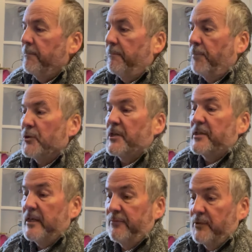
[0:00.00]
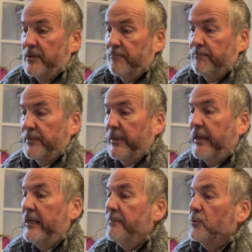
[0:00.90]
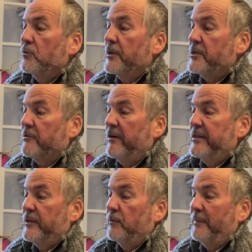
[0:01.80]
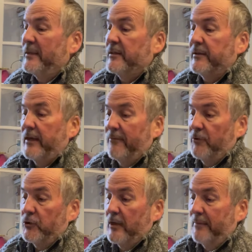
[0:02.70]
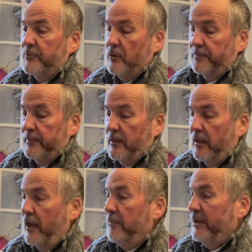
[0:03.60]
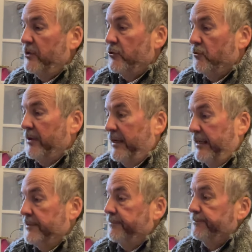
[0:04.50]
Positives, the keyboard is a great deal better than the average laptop. I am enjoying it.